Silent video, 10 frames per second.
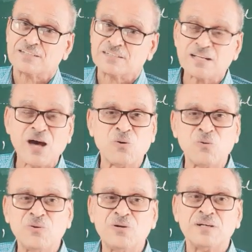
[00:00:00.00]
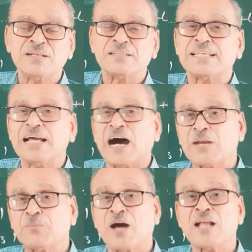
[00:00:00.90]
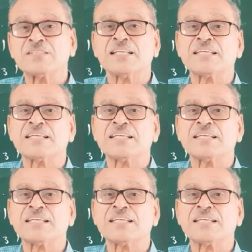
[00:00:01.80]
Now the orbitals in a